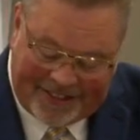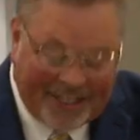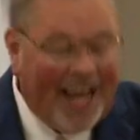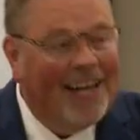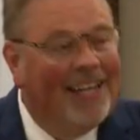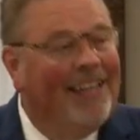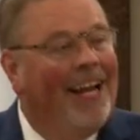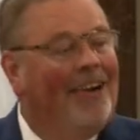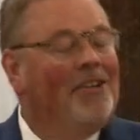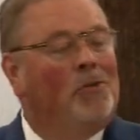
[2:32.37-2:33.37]
settling
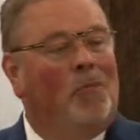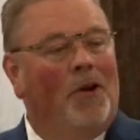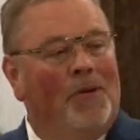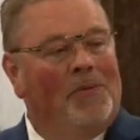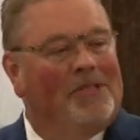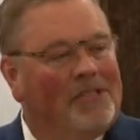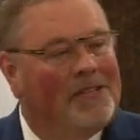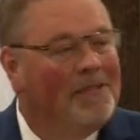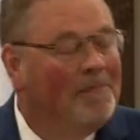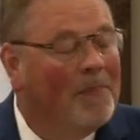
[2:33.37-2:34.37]
their
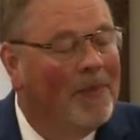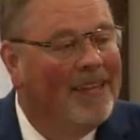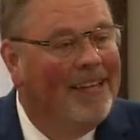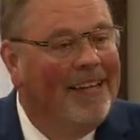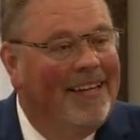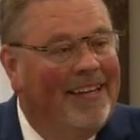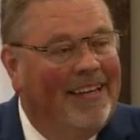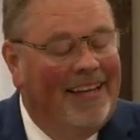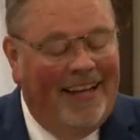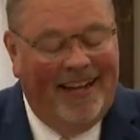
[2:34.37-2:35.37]
disputes.
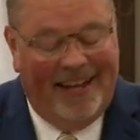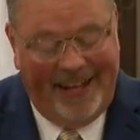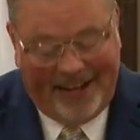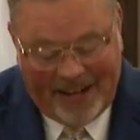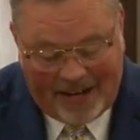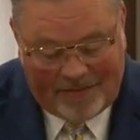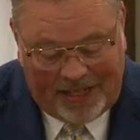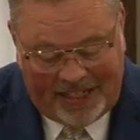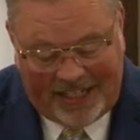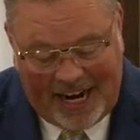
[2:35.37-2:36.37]
And he
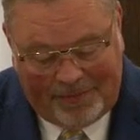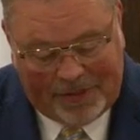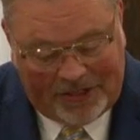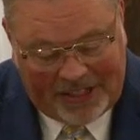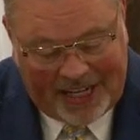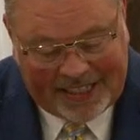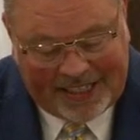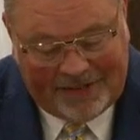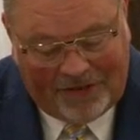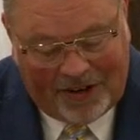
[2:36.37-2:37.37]
comes in chapter 6 to